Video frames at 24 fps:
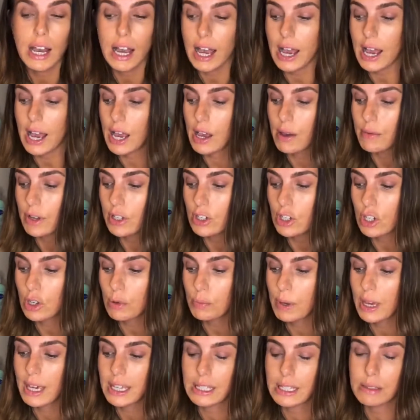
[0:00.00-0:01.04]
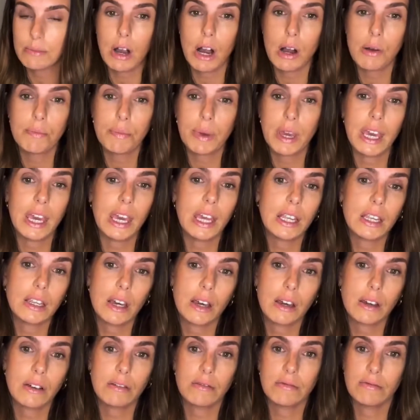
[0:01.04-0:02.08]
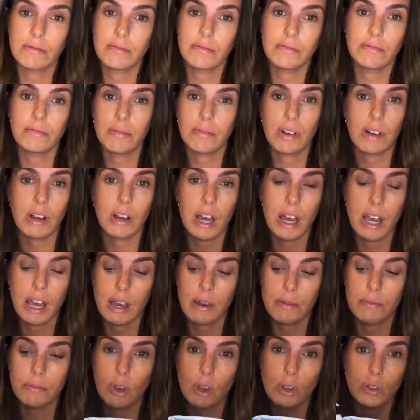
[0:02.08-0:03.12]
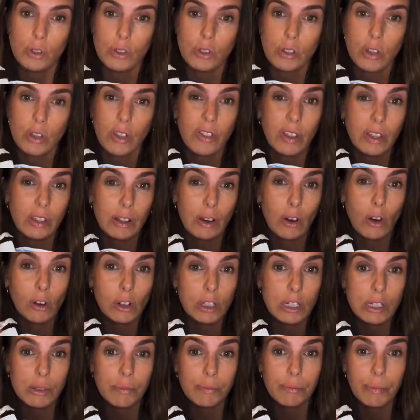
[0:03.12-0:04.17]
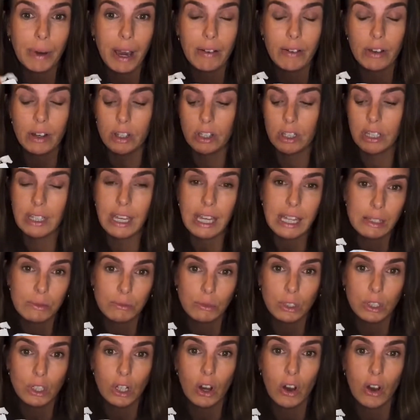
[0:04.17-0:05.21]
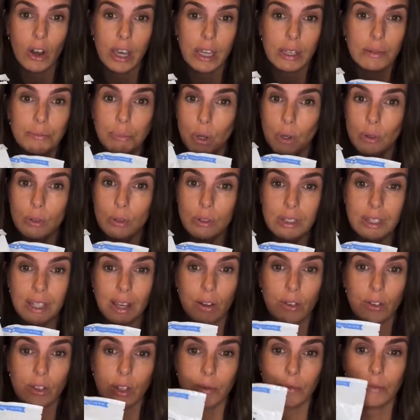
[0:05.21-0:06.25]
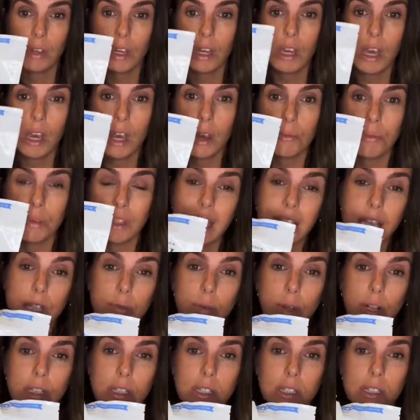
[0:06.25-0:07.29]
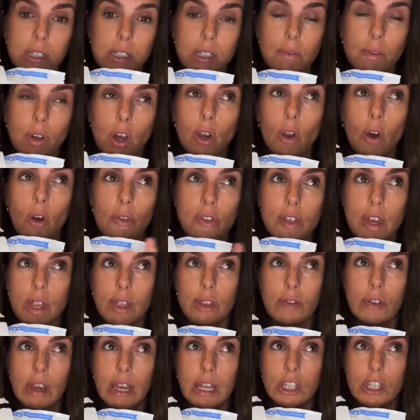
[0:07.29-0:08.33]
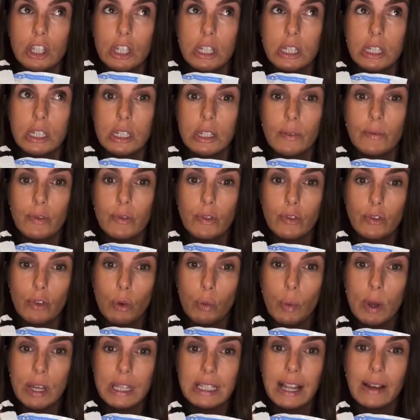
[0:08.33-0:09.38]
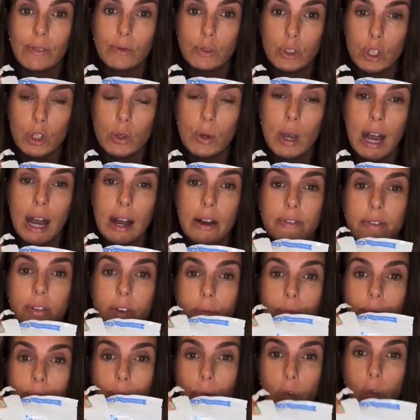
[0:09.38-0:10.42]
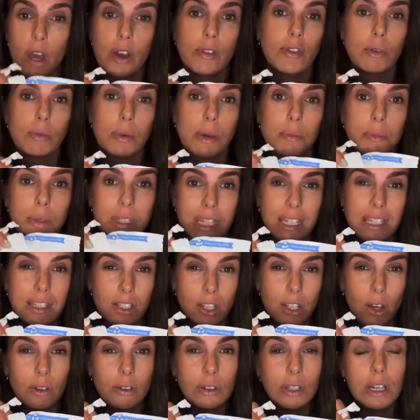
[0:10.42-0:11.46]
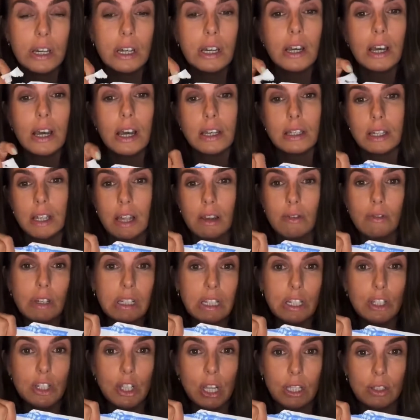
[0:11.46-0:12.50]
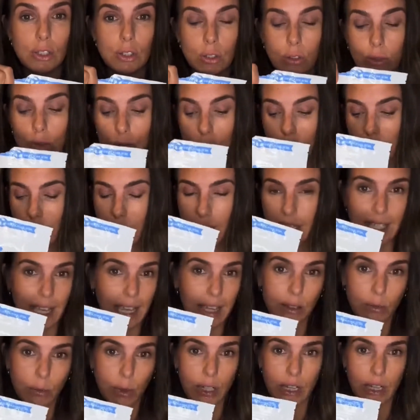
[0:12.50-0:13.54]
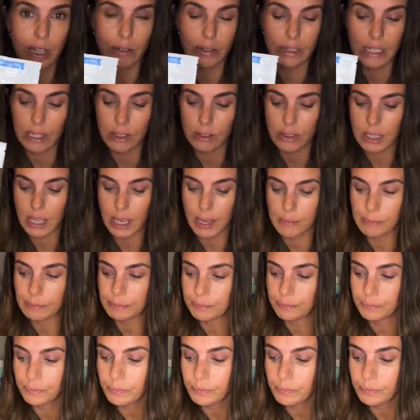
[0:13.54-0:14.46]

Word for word: um, and you can pick them up in um, most, I think Holland and Barrett, you can get them online, Boots sell them. But these ones, a lot of the other ranges from Westlab do have perfume in, but these don't. So they're really gentle, like I say, won't irritate your skin.